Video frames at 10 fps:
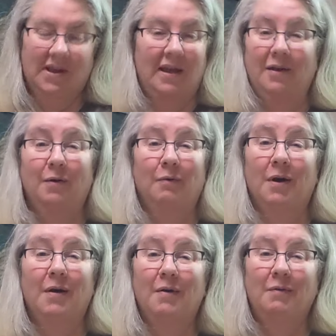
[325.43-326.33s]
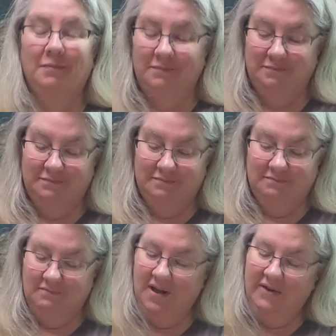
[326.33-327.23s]
can't go wrong.
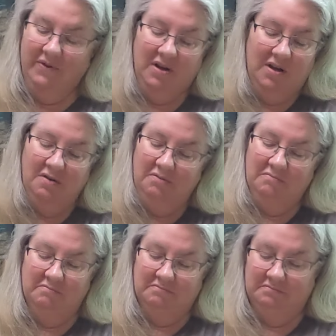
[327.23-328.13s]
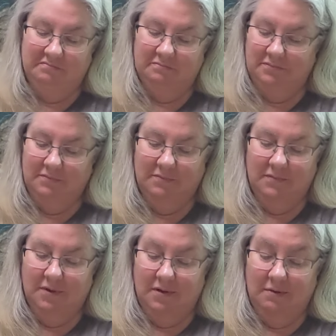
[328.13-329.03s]
And if you do,
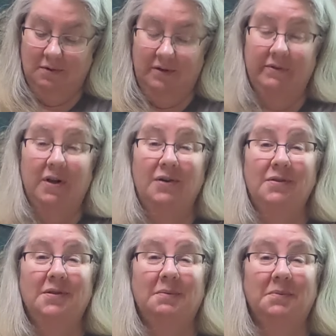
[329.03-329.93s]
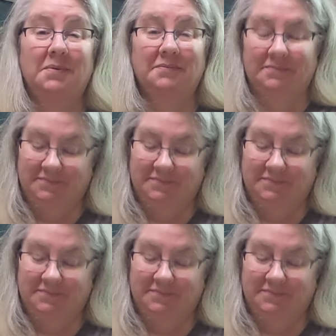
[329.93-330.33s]
you learn something.